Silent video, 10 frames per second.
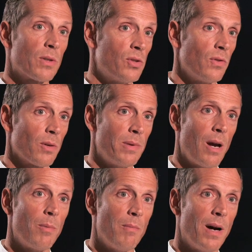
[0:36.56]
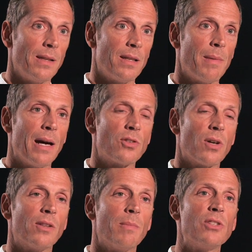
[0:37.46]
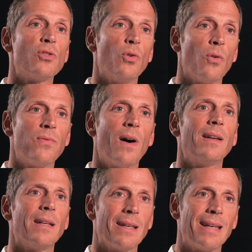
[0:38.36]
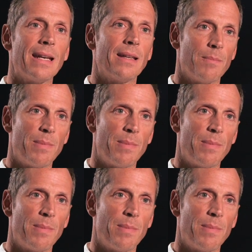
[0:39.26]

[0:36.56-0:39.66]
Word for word: Much as you've got to be open-minded about trying to make sure you're finding and getting the